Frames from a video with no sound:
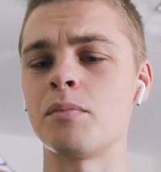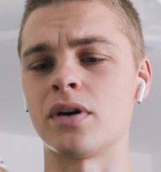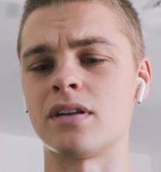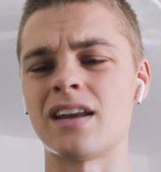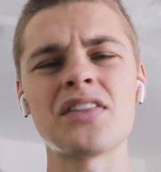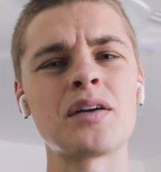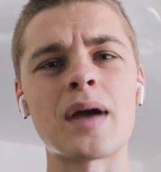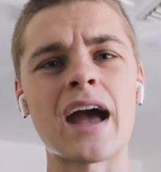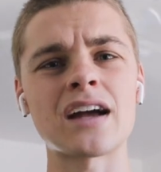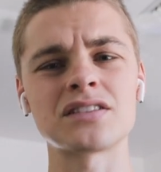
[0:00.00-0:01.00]
But now that
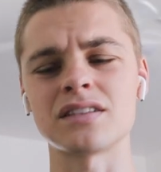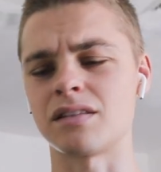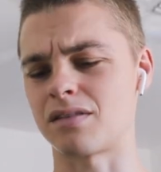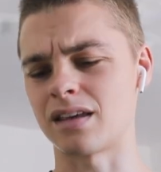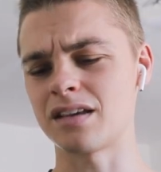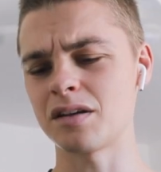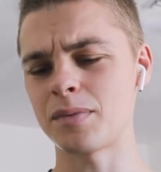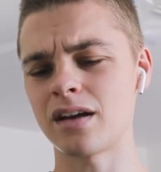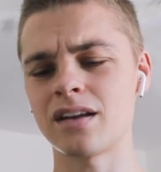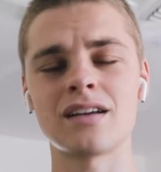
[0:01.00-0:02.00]
I'm actually thinking
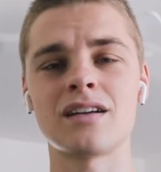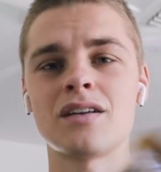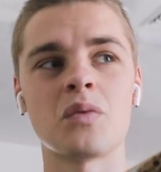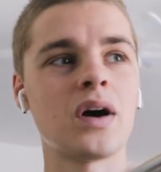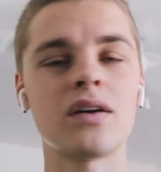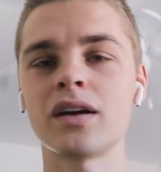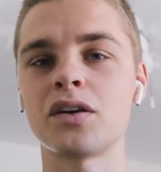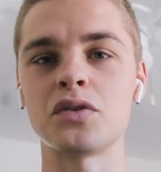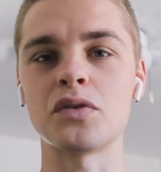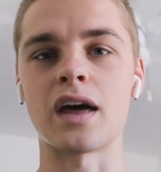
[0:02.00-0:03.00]
about it, why don't I
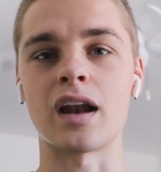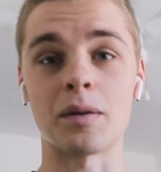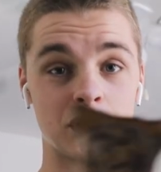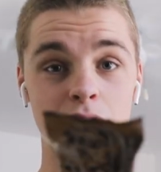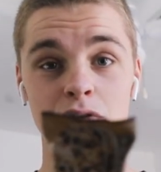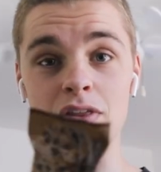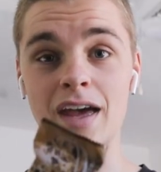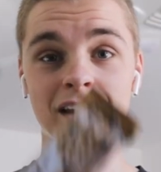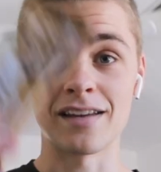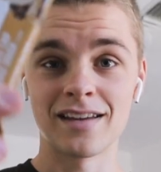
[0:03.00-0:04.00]
go do that? I'm gonna go do
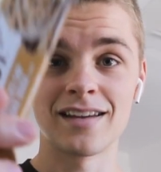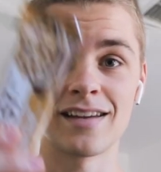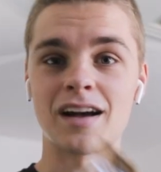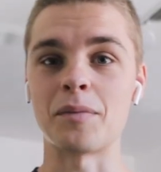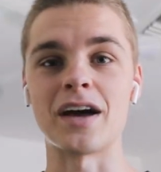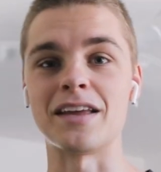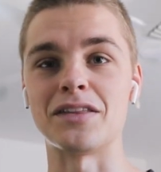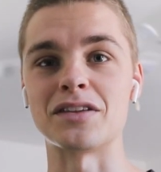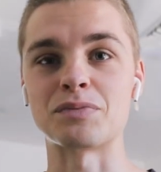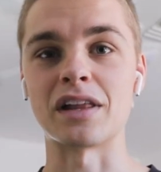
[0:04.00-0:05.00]
that. I'm not
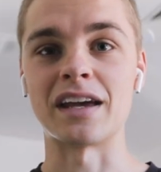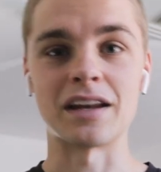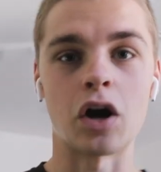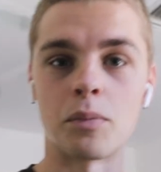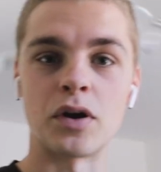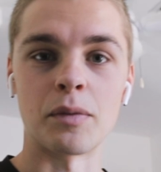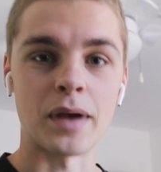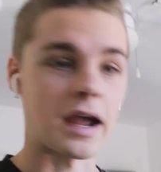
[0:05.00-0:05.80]
eating this plain. I'll be right